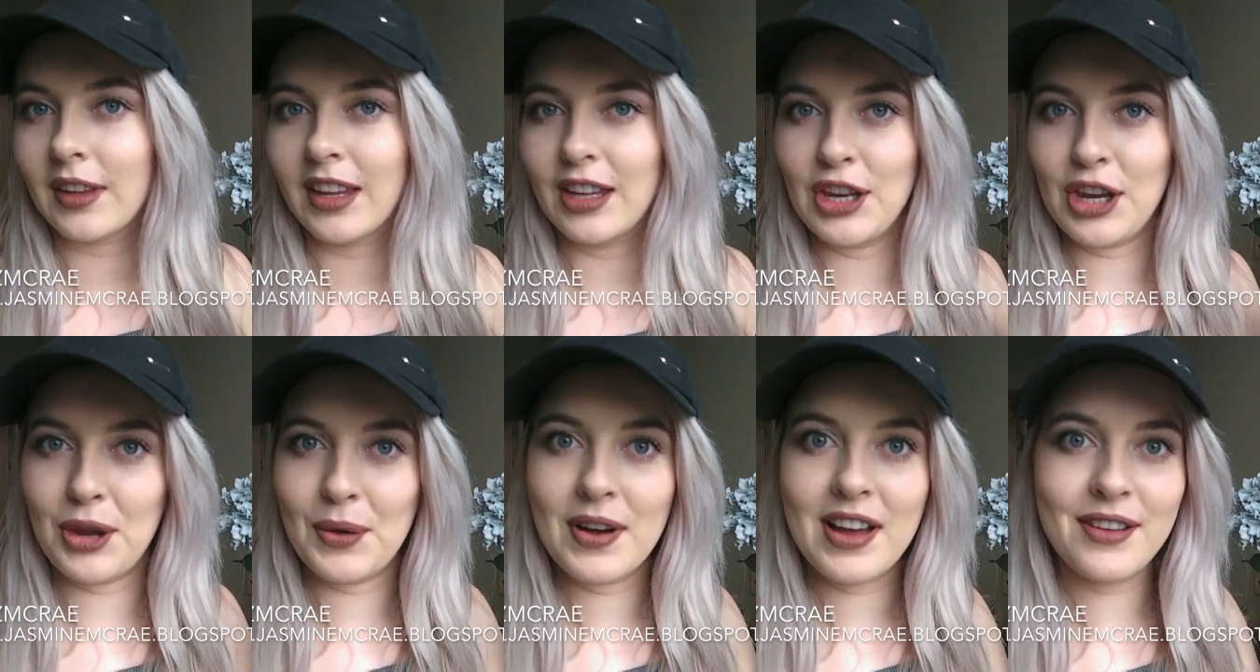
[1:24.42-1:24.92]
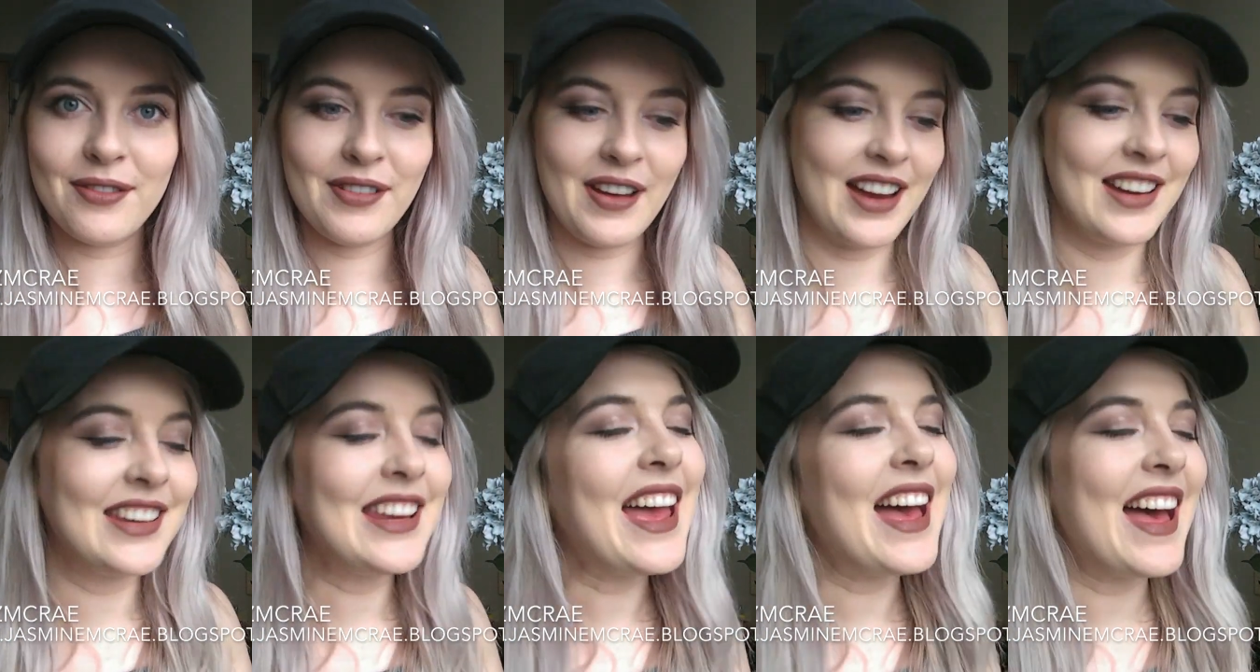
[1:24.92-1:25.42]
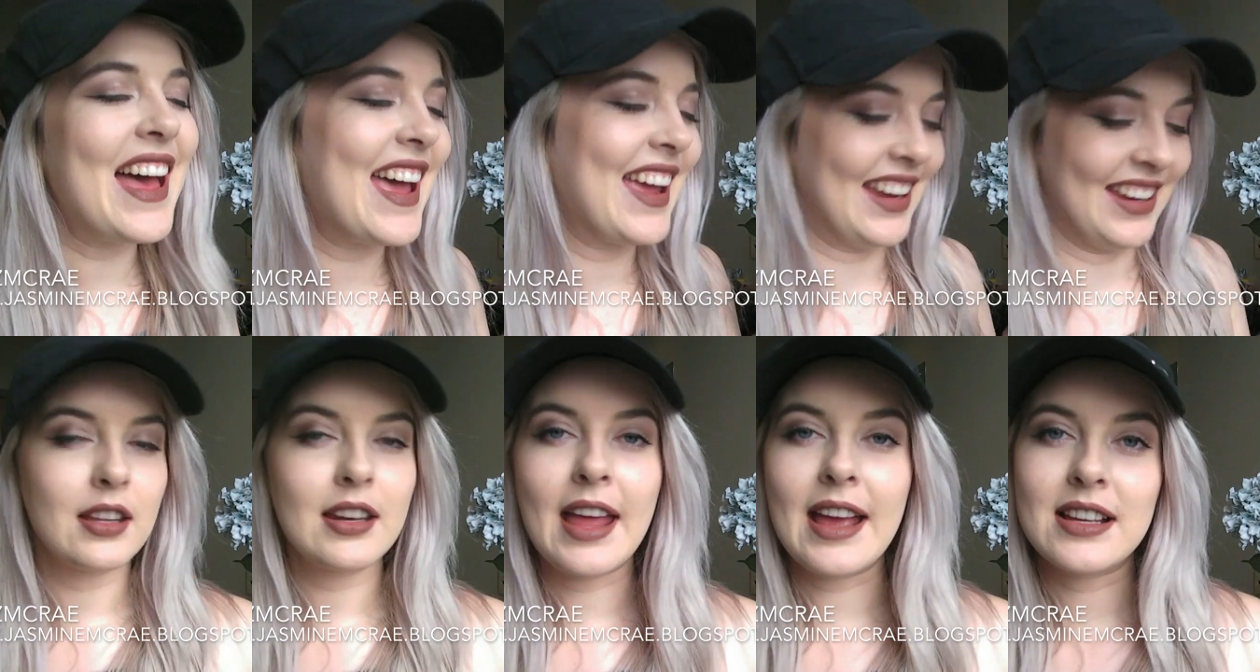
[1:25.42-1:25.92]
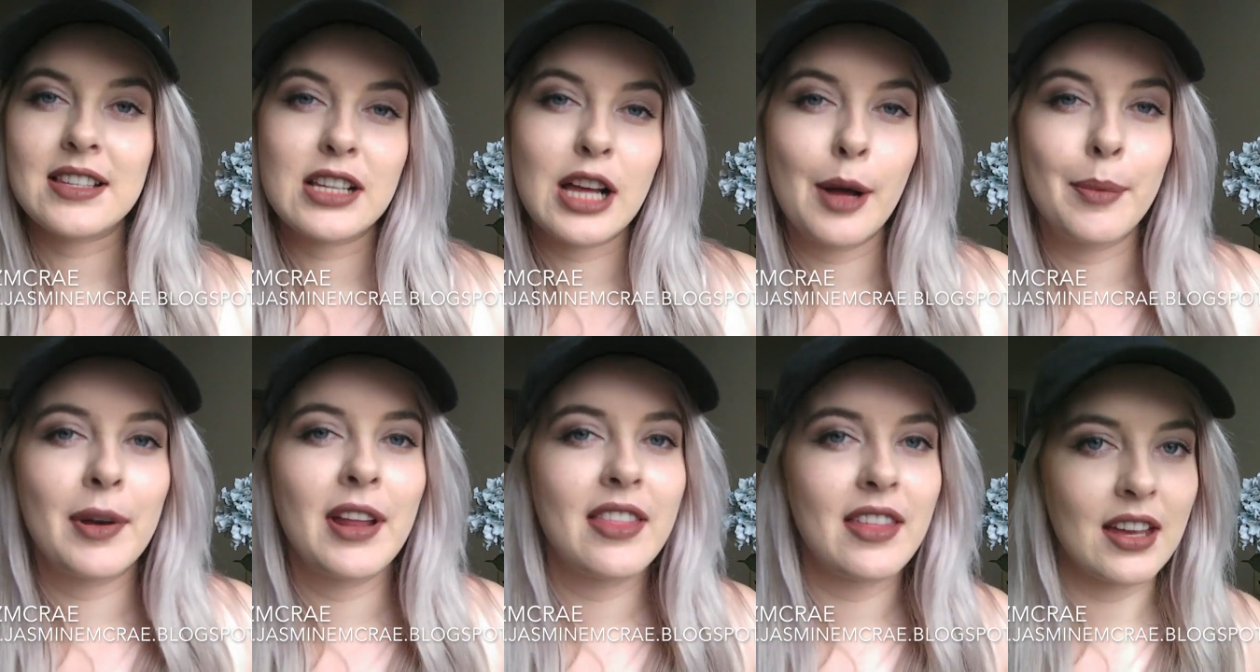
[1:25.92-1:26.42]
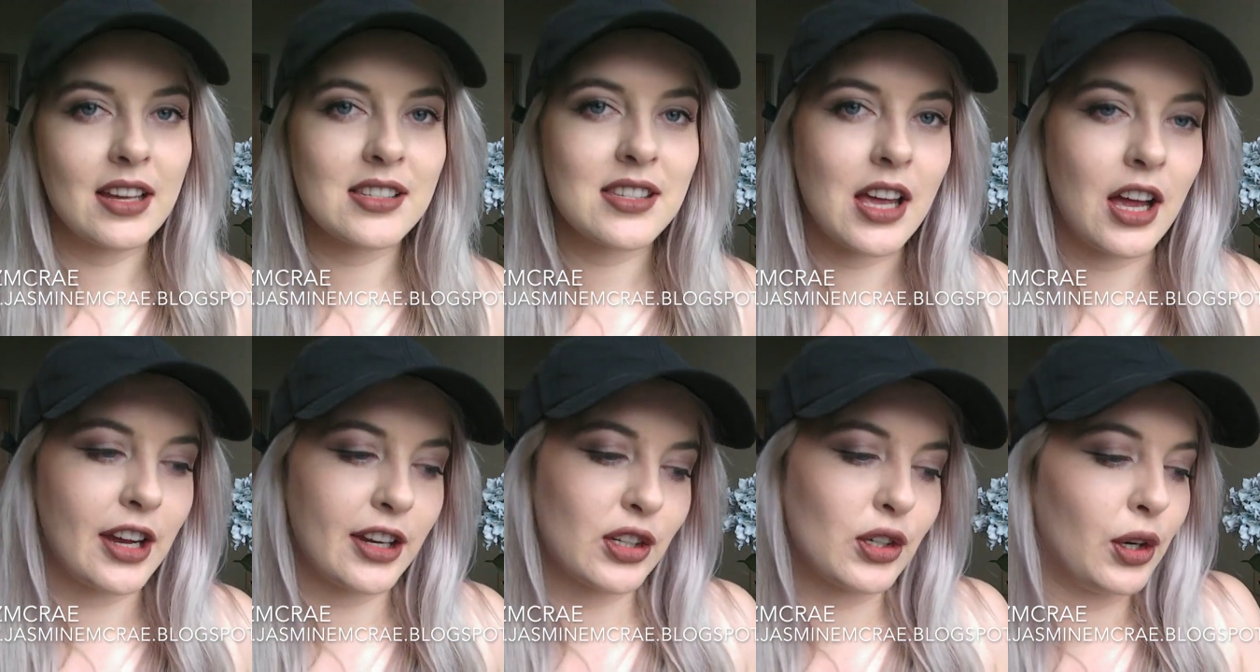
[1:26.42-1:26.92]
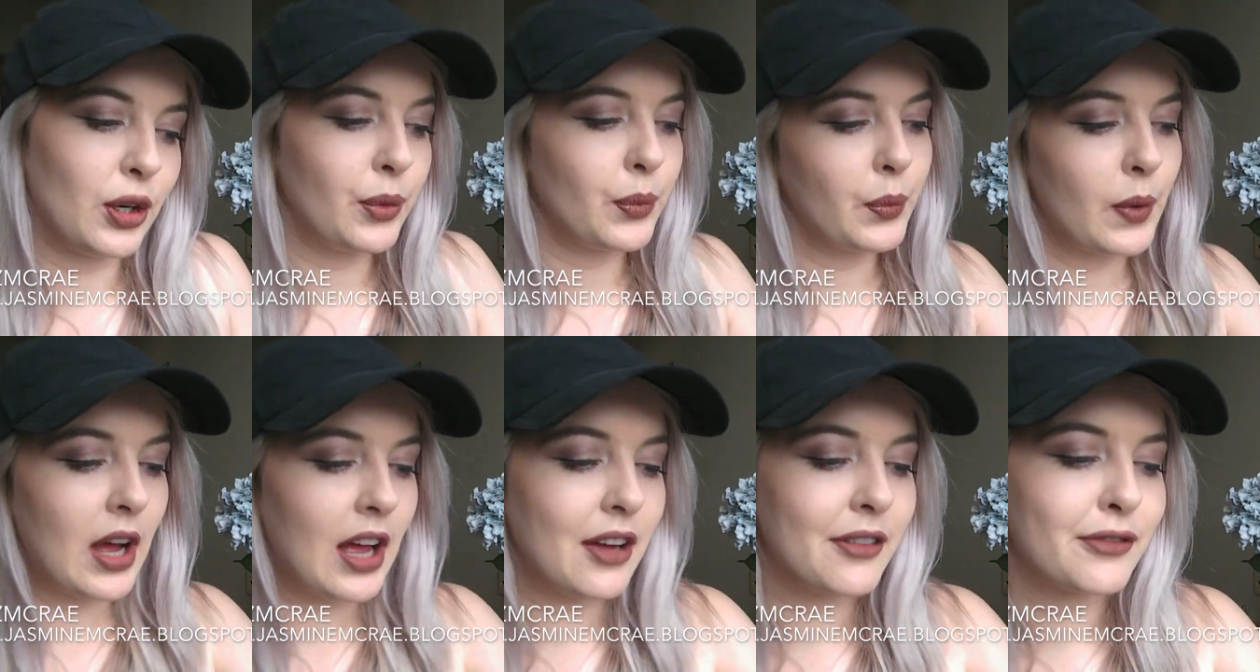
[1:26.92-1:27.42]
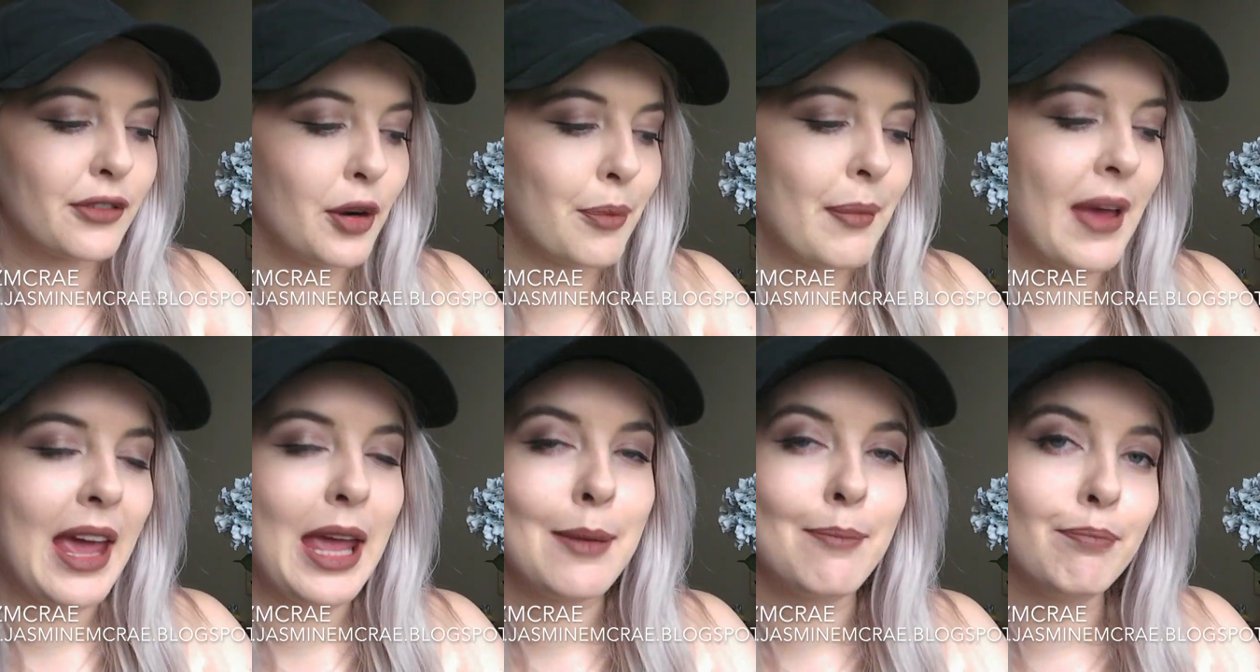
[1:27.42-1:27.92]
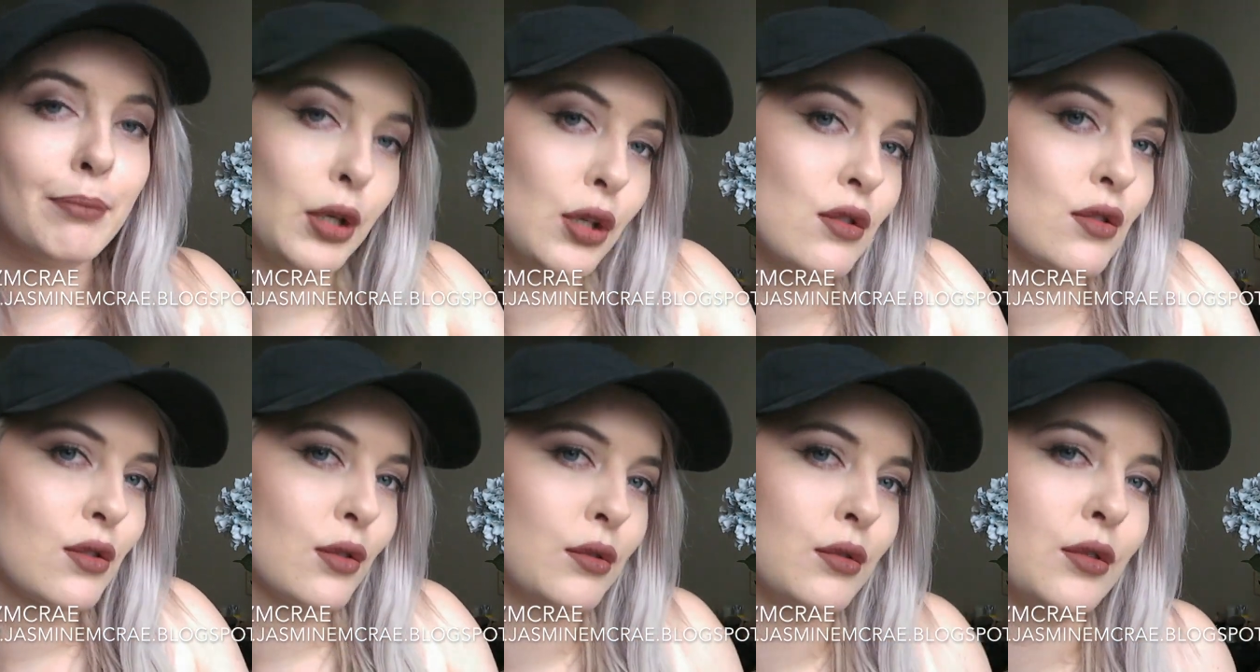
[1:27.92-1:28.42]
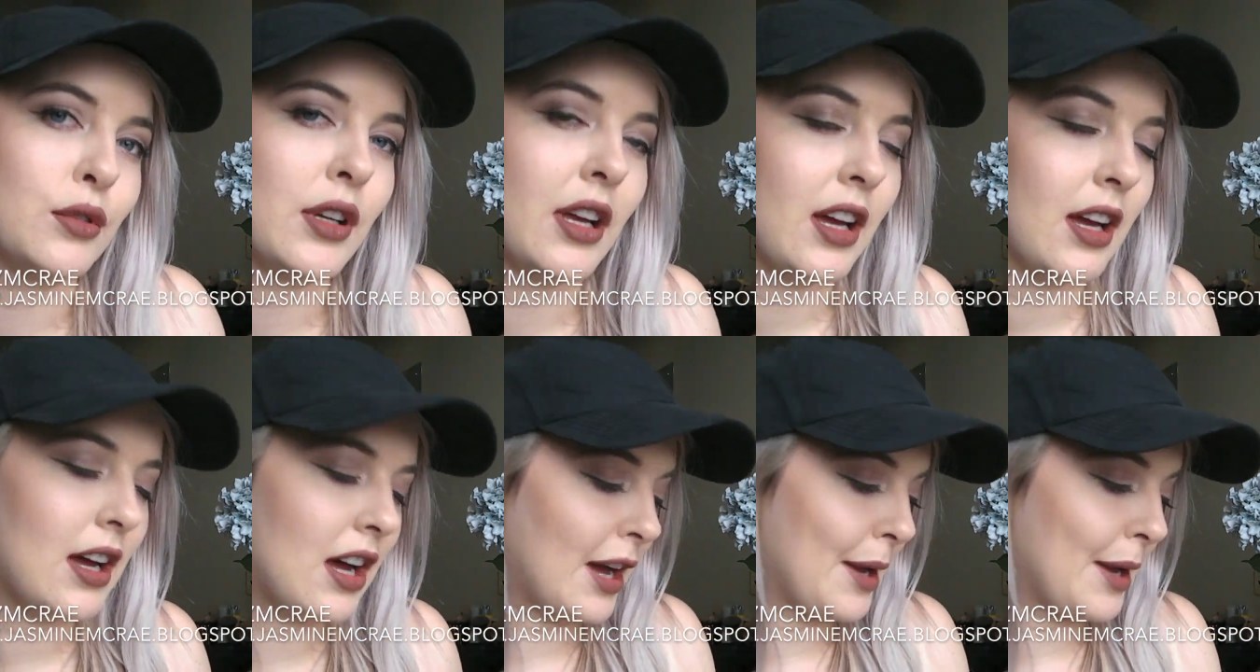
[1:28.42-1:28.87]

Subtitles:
new iPhone, yay! Next couple of things I got were from a Boots order.